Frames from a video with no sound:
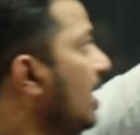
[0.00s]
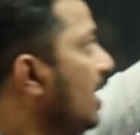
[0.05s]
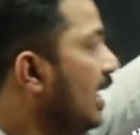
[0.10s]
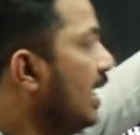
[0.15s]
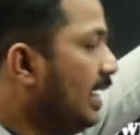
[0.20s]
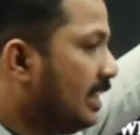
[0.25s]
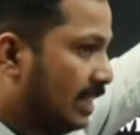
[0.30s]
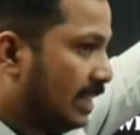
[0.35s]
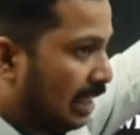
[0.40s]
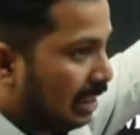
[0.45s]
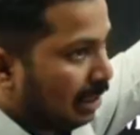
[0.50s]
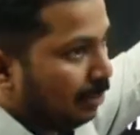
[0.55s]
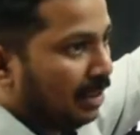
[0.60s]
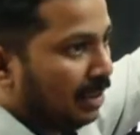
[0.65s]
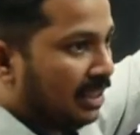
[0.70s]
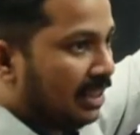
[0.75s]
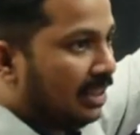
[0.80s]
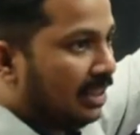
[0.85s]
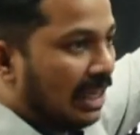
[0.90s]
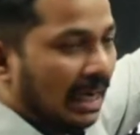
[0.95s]
inside the
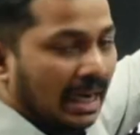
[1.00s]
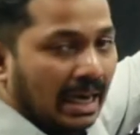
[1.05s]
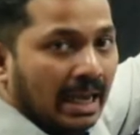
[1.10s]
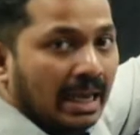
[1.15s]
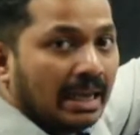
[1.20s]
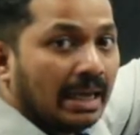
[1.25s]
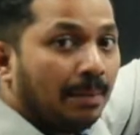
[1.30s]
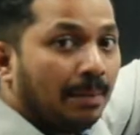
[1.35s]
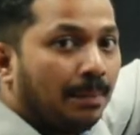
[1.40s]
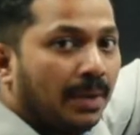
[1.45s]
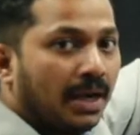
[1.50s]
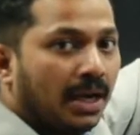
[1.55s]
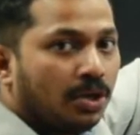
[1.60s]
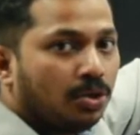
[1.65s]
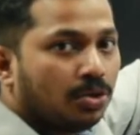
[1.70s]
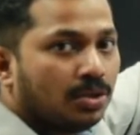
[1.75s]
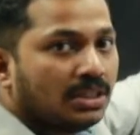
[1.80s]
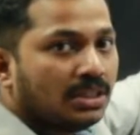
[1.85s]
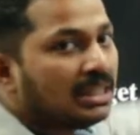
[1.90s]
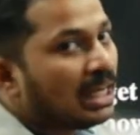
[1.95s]
material compared
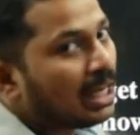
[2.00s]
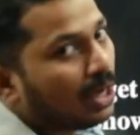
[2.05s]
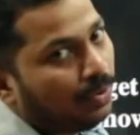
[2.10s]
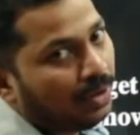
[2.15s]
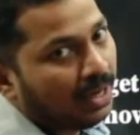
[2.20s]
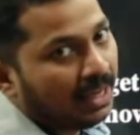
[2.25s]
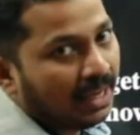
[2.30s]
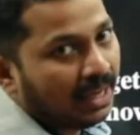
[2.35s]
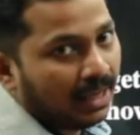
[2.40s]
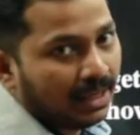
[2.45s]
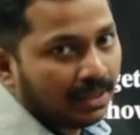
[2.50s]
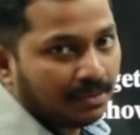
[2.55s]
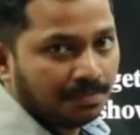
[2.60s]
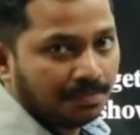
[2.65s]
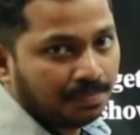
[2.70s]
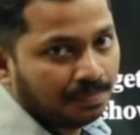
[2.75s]
to the surrounding air.